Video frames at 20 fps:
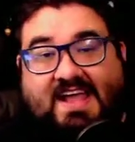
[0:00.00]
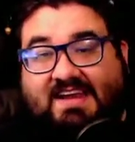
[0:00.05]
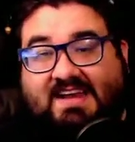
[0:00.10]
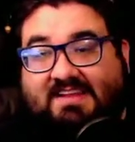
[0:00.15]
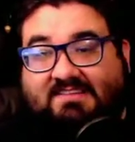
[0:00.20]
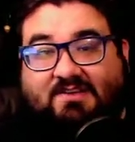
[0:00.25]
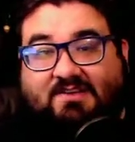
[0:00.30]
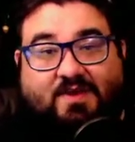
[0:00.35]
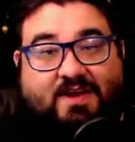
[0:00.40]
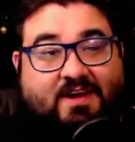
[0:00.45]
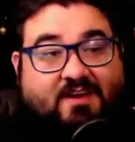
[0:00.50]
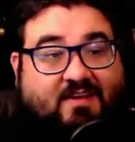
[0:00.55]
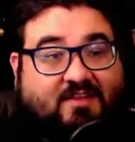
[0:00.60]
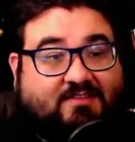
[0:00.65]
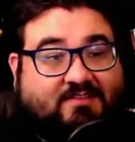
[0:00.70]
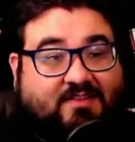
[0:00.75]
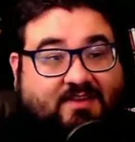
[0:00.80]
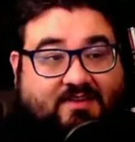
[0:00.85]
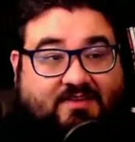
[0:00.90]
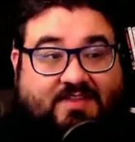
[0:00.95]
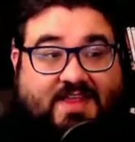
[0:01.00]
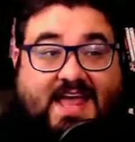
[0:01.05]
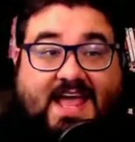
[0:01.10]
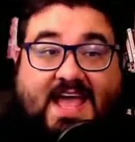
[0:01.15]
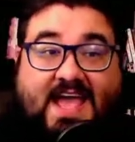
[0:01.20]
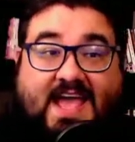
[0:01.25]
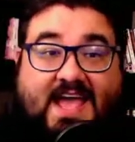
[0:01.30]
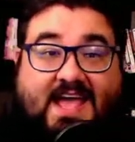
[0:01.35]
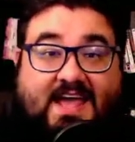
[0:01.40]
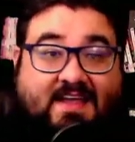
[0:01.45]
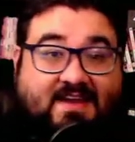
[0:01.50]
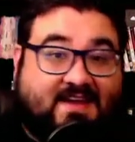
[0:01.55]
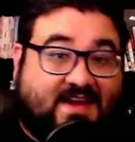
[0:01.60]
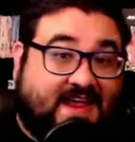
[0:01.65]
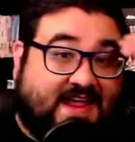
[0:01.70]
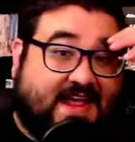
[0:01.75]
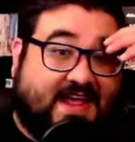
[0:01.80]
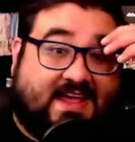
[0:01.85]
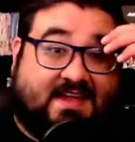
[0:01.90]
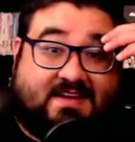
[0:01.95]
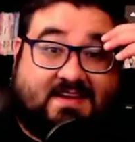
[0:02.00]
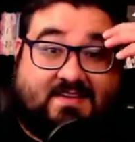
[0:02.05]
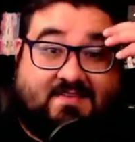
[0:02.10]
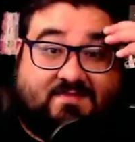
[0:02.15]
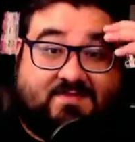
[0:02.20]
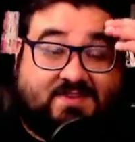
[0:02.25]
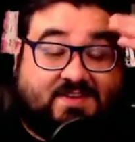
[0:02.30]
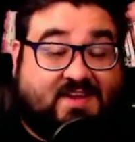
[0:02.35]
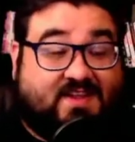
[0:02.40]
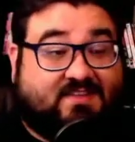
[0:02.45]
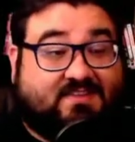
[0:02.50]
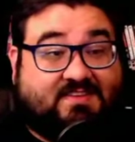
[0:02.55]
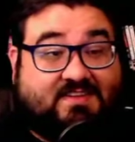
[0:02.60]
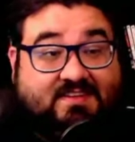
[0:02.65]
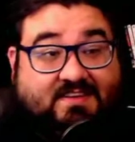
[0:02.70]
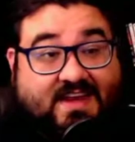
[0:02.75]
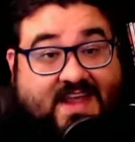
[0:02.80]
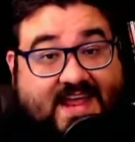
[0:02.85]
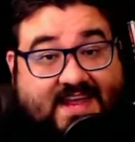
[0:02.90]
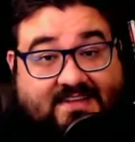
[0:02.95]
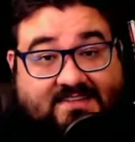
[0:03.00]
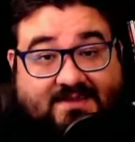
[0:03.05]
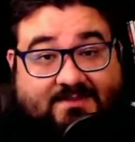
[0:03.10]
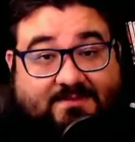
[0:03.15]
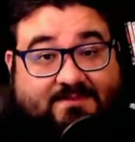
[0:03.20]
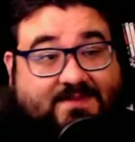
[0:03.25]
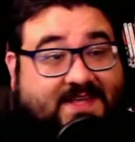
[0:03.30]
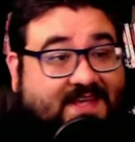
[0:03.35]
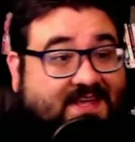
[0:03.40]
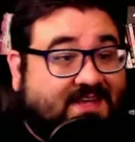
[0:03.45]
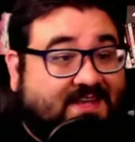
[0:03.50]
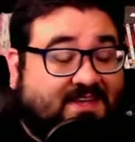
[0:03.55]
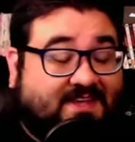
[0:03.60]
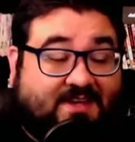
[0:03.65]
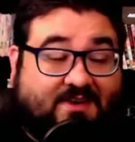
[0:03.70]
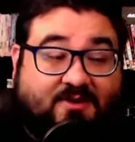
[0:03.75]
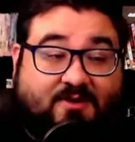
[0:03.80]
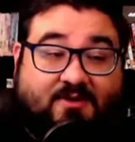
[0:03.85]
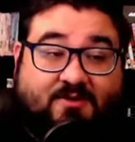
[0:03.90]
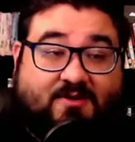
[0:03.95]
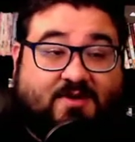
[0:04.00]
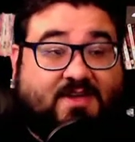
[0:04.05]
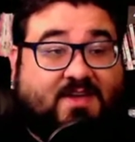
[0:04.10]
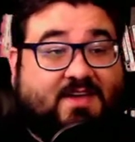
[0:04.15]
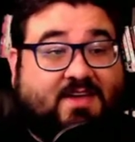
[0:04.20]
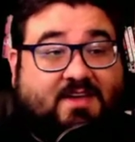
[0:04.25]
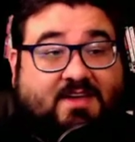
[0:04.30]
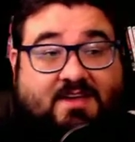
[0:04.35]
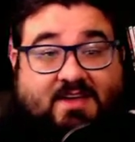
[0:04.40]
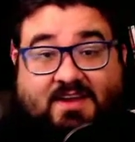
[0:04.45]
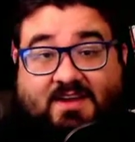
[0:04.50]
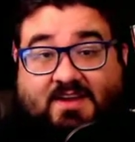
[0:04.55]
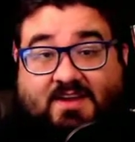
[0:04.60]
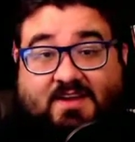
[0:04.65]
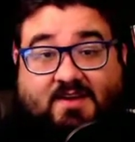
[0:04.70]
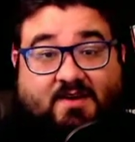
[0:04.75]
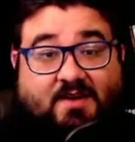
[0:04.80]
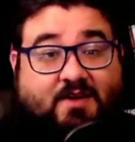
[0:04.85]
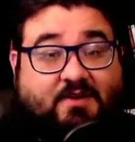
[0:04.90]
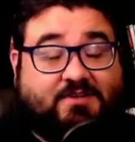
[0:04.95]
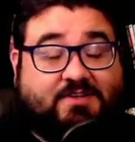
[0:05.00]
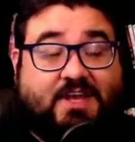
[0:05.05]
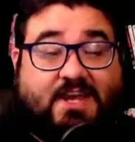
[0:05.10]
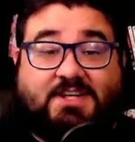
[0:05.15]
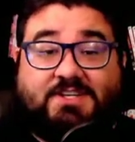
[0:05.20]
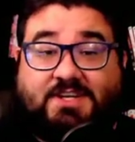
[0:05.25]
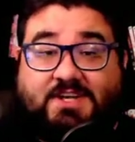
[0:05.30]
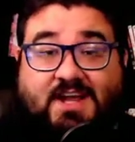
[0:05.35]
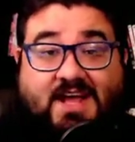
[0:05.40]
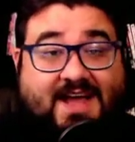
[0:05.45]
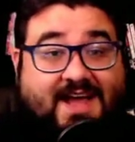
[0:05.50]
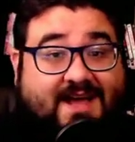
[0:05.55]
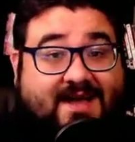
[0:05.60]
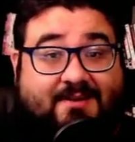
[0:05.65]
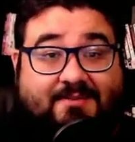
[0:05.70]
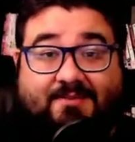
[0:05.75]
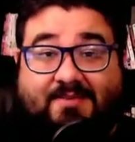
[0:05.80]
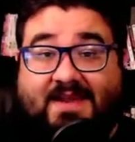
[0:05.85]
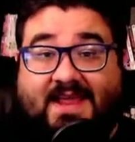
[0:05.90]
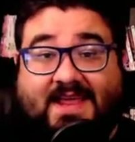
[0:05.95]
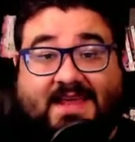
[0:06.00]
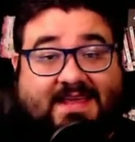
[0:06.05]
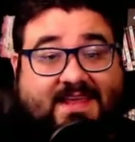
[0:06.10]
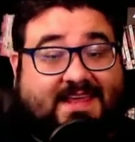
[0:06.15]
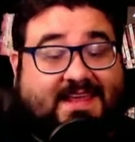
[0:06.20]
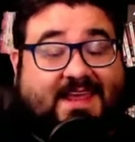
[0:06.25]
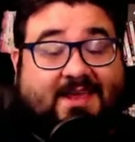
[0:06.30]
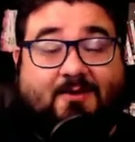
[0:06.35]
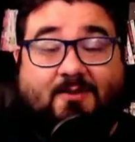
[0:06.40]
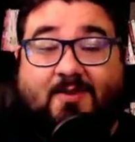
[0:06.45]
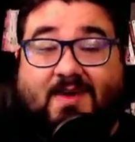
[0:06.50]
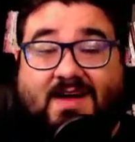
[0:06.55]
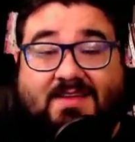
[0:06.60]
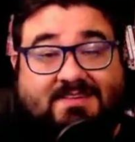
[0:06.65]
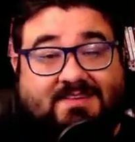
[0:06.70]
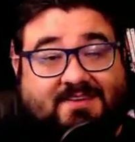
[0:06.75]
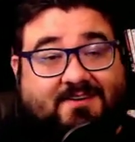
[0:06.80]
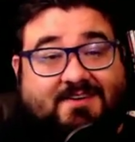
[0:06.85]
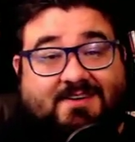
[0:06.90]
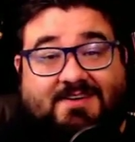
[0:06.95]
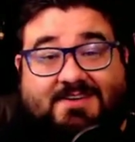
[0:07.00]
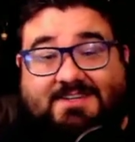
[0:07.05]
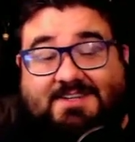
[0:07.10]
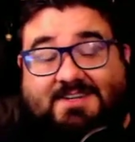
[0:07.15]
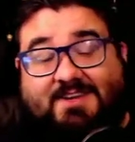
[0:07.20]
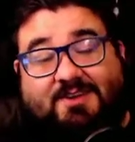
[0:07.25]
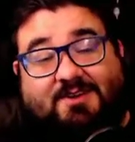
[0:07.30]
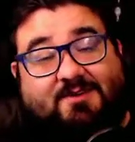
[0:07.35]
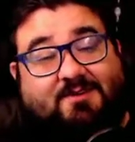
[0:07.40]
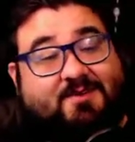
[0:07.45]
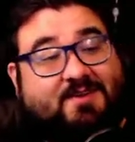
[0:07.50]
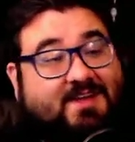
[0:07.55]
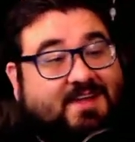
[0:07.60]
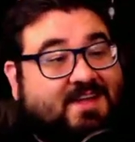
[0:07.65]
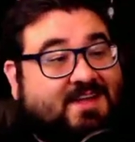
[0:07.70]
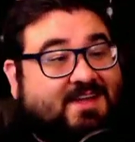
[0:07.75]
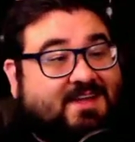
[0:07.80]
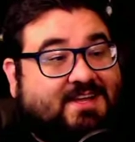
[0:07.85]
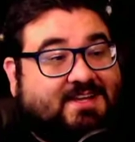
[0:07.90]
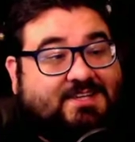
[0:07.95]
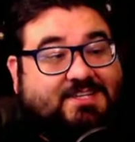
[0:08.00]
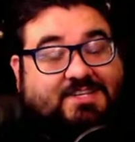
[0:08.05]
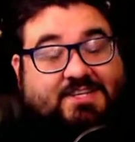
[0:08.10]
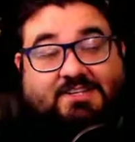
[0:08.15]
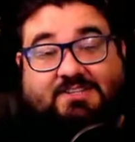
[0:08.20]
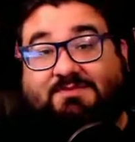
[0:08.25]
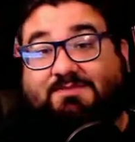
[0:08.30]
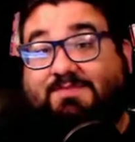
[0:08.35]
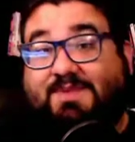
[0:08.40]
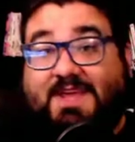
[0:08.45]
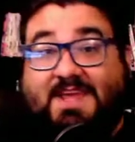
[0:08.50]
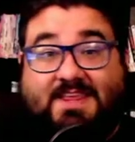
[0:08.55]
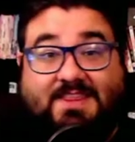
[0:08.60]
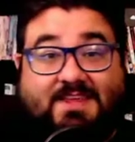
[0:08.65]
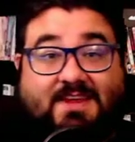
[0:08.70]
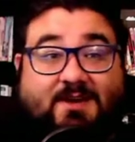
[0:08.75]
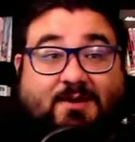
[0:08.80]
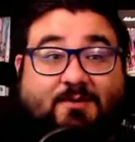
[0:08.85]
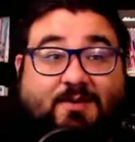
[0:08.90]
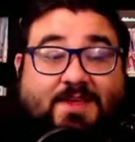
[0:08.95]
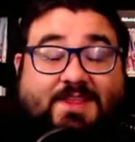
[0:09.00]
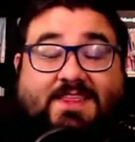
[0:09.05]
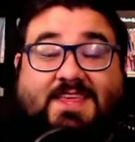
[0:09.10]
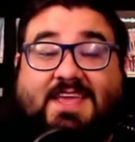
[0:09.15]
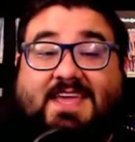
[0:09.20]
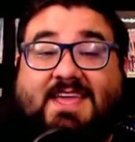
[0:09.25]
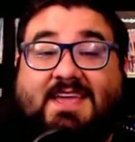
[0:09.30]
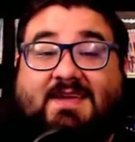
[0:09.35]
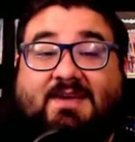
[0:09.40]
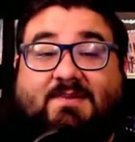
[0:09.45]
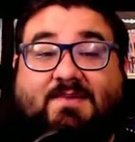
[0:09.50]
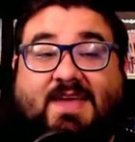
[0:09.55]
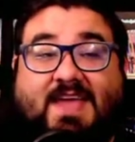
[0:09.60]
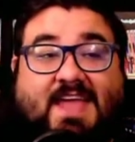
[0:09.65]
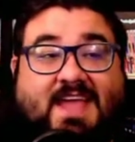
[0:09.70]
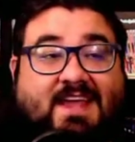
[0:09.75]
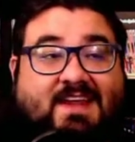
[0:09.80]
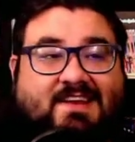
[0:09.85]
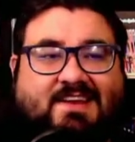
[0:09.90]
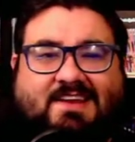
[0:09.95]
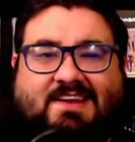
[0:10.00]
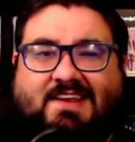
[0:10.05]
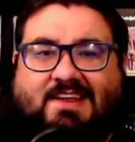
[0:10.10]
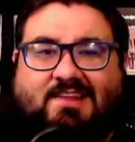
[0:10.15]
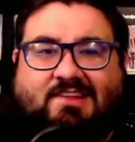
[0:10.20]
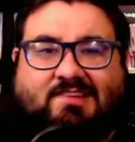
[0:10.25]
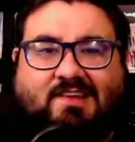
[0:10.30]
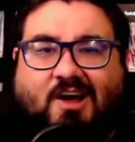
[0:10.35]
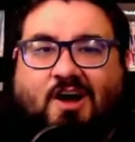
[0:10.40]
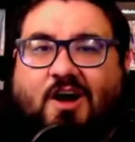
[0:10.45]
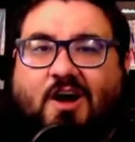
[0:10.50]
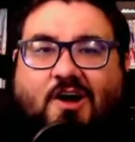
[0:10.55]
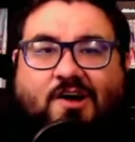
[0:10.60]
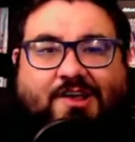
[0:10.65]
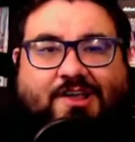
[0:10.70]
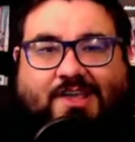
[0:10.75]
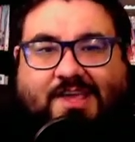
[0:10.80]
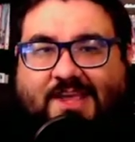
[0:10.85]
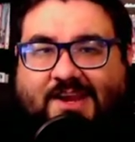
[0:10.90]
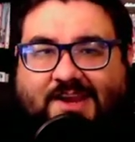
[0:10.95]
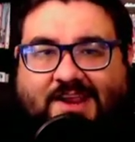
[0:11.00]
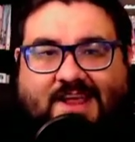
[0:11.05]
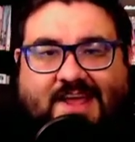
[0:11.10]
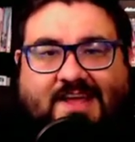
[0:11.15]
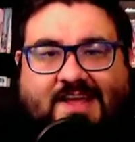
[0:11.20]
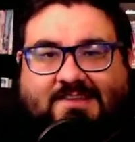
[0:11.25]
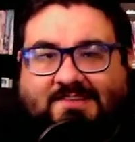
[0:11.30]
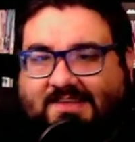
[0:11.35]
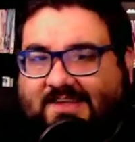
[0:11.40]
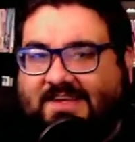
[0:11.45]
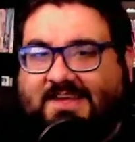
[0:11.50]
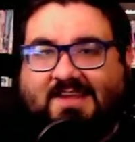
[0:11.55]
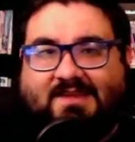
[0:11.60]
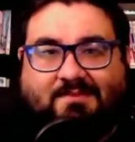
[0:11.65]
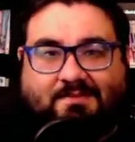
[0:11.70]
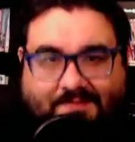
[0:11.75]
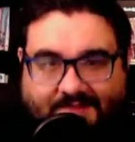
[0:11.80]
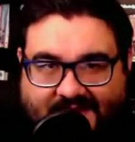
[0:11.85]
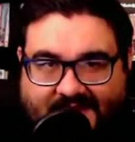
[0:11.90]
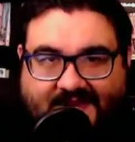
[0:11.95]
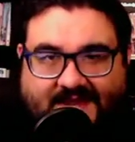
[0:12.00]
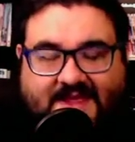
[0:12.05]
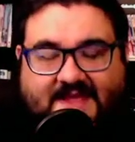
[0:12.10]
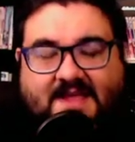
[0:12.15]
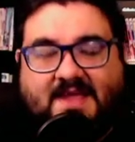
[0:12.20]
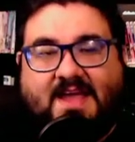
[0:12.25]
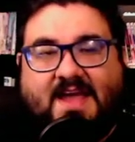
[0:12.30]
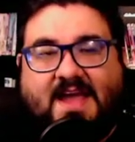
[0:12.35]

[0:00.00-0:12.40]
Let's go here. Let's do that. And if she doesn't like something, he'll change it up. Like, he wants her to just be there with him, and he's all giddy as he can be.